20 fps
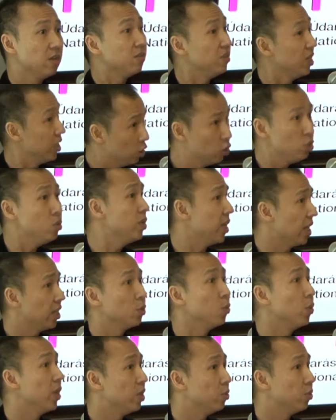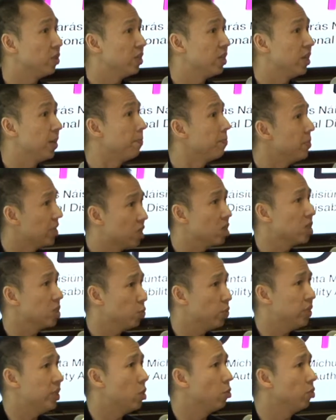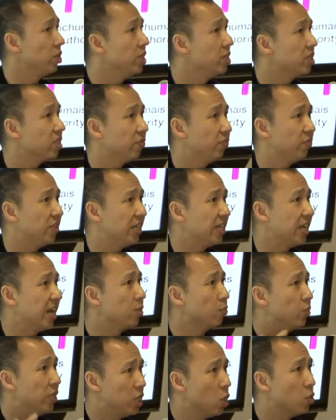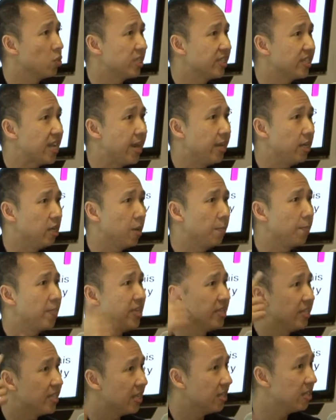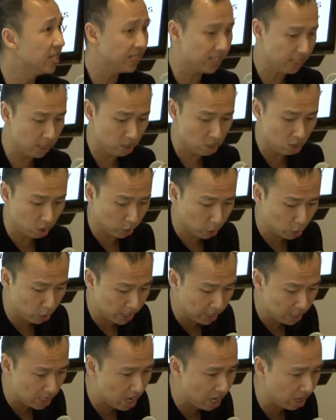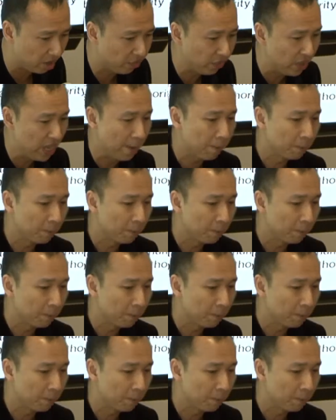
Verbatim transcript: they do get away with it because we don't intervene and we don't stand up and say, this is not good enough.